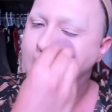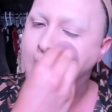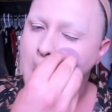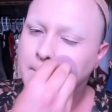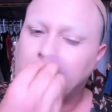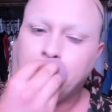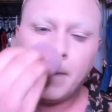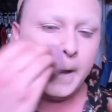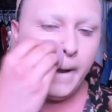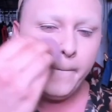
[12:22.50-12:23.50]
I'm beating
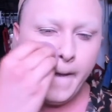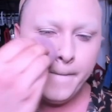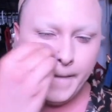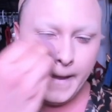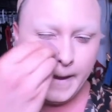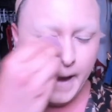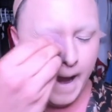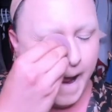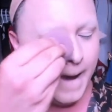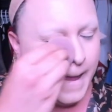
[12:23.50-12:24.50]
myself up, bitch.
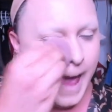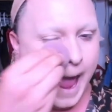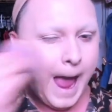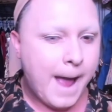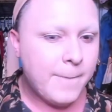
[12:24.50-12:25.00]
Come on.